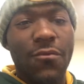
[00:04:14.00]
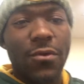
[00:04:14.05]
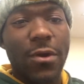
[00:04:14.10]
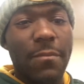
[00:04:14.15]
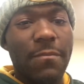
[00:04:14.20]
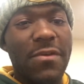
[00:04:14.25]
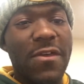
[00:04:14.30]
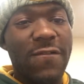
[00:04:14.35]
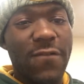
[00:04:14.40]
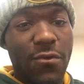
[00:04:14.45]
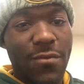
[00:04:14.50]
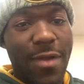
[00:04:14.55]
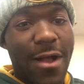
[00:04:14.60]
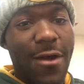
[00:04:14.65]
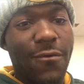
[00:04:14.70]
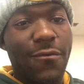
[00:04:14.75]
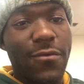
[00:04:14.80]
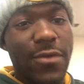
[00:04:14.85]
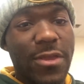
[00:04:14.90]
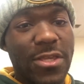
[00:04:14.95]
what a pivot
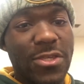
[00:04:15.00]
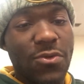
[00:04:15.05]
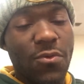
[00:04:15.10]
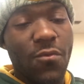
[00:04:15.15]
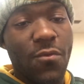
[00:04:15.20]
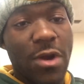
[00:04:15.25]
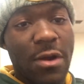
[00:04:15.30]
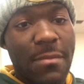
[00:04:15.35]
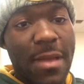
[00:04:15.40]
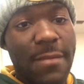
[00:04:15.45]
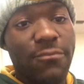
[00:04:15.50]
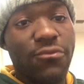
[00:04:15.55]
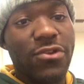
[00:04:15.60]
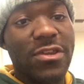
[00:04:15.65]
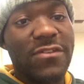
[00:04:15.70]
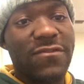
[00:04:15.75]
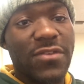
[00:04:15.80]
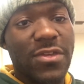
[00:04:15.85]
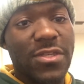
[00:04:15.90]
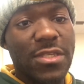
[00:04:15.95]
route was in one of my
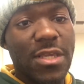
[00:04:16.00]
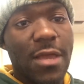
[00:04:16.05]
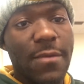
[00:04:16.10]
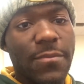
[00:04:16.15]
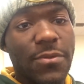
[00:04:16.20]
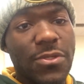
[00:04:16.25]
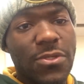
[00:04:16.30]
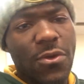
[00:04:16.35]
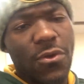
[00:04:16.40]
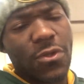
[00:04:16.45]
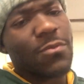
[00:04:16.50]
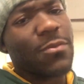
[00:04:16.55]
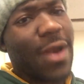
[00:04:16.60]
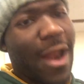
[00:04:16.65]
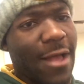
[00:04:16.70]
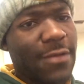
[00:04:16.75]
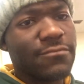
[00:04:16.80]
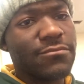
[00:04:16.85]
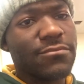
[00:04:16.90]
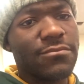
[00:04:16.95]
previous episodes, but
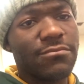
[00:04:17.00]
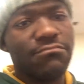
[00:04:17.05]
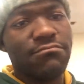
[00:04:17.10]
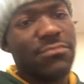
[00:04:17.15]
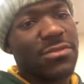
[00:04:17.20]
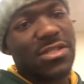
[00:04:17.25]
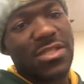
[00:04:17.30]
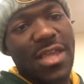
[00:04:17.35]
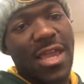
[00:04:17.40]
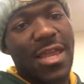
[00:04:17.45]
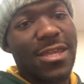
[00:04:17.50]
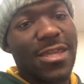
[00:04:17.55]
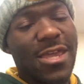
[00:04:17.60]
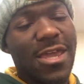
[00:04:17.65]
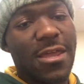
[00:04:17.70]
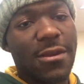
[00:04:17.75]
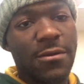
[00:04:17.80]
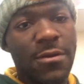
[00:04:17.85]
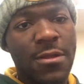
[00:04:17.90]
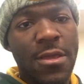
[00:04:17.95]
I'll just say it
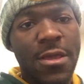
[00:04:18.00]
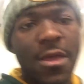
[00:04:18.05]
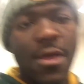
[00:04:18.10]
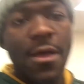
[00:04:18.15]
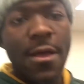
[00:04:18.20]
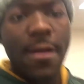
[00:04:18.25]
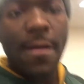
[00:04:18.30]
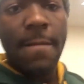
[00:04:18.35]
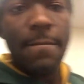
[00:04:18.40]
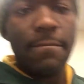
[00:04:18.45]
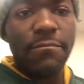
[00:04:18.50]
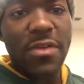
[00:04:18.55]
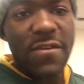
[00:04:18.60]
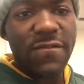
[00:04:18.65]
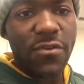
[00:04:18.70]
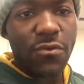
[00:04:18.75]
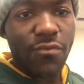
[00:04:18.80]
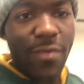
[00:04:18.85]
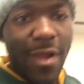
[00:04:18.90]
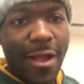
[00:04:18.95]
again.
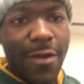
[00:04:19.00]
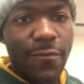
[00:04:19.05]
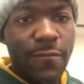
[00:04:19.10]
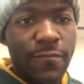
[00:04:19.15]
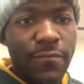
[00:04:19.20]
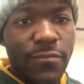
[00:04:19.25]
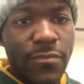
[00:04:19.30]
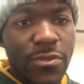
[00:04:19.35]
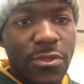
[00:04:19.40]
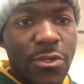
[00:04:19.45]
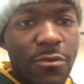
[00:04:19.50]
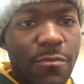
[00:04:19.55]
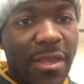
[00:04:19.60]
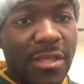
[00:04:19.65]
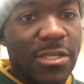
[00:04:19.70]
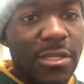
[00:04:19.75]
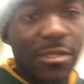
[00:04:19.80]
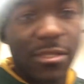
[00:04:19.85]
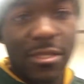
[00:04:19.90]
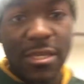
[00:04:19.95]
Pivot route, you
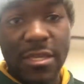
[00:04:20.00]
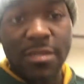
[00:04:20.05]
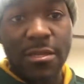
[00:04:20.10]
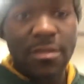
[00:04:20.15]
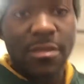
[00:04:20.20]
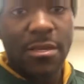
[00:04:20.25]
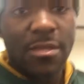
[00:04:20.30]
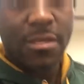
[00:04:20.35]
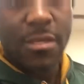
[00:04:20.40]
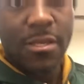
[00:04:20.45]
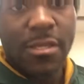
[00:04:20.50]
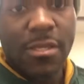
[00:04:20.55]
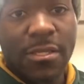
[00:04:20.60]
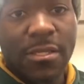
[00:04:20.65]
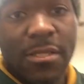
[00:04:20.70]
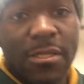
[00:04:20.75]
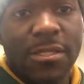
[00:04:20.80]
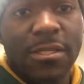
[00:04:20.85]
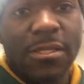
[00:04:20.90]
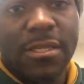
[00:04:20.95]
basically
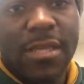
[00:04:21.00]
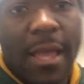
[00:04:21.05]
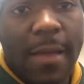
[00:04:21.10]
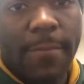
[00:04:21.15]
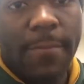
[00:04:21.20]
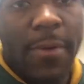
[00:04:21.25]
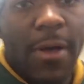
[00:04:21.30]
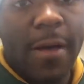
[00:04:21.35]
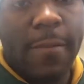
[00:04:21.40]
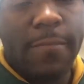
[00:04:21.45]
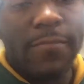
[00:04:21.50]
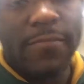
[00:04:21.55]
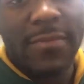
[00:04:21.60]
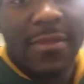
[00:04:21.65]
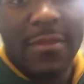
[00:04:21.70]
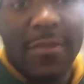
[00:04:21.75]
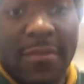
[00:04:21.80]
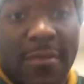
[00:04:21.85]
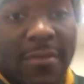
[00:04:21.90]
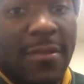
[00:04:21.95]
step up,
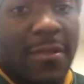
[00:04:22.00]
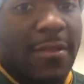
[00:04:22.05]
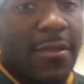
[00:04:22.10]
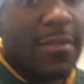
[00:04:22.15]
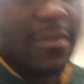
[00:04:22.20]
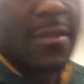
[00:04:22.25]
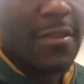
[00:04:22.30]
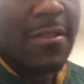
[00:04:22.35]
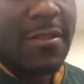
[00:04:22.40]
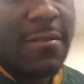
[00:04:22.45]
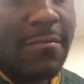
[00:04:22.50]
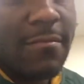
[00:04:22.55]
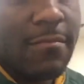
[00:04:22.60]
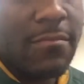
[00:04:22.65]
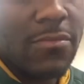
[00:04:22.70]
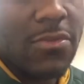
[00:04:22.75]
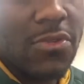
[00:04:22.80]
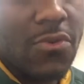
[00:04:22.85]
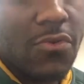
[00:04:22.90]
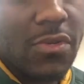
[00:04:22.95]

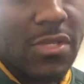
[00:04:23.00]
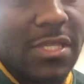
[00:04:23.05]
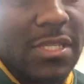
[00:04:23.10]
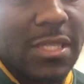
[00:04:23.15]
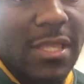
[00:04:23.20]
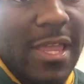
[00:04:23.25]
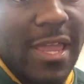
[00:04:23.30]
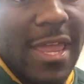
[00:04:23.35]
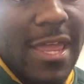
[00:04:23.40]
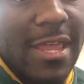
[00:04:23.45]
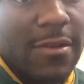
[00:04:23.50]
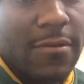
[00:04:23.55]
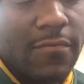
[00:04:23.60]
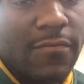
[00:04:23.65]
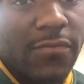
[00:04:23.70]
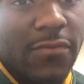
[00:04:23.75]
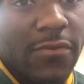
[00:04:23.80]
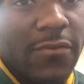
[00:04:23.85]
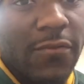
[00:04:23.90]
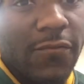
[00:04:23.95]
do a slant
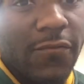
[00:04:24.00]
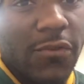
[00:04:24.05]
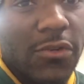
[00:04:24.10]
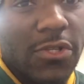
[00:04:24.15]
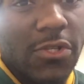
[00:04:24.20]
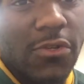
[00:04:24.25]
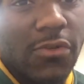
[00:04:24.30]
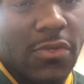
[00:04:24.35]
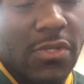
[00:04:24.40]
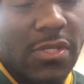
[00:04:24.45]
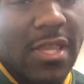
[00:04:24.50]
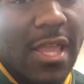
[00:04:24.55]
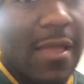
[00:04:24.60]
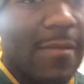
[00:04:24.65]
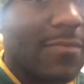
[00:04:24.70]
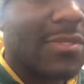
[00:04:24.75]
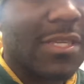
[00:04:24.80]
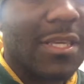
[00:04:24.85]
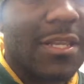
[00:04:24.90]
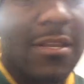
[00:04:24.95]
for 2
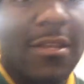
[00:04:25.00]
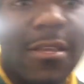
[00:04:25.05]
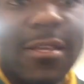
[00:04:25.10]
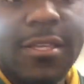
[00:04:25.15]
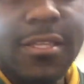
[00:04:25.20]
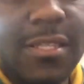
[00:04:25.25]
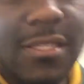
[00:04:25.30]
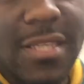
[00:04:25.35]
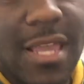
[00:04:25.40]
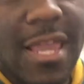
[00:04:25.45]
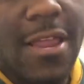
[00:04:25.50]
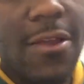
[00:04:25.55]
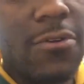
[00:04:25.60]
steps, stay